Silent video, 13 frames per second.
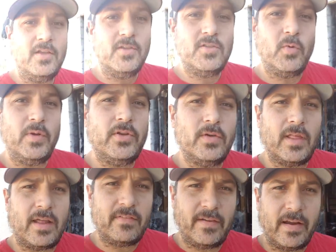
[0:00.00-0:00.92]
So we do a
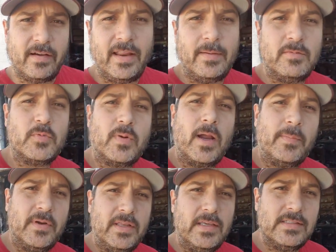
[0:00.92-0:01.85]
lot of fire damage
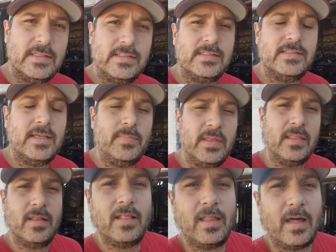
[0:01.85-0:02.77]
properties. It's something
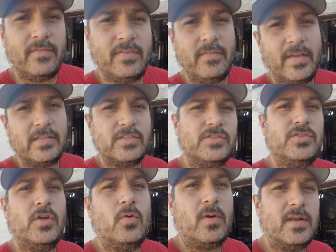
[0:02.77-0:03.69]
that a lot of investors
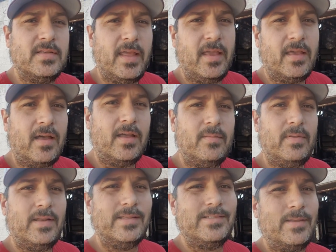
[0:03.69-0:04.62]
don't want to take on,
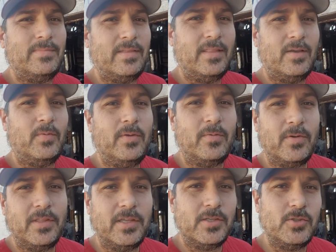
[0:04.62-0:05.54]
but it's something that we
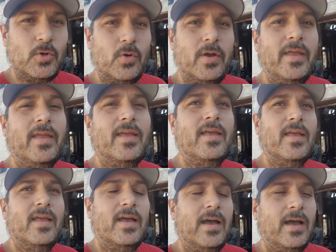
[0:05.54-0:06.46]
really enjoy.
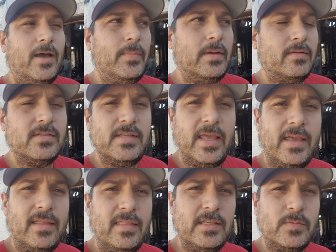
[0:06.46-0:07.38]
Being able to
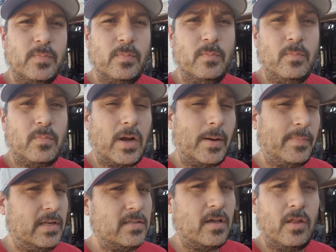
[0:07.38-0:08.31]
take these
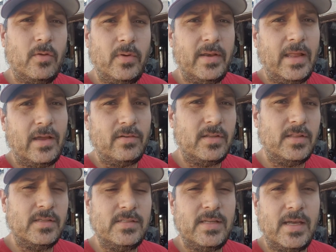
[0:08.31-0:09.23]
properties all the way down to
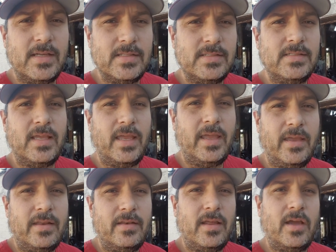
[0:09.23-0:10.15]
the studs
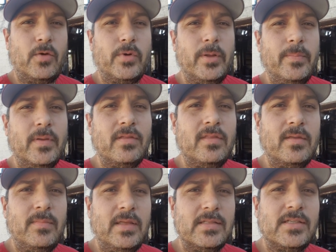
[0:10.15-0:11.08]
and rebuild
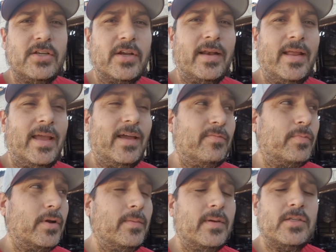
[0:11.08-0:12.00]
them means that you're going to have
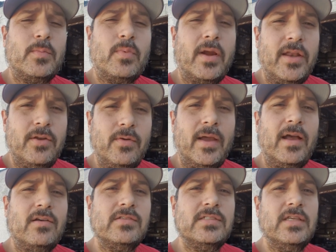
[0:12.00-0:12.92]
pretty much a brand new
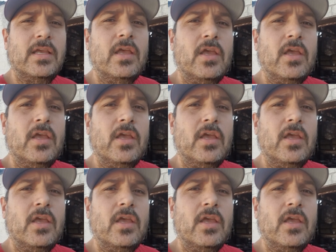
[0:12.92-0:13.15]
house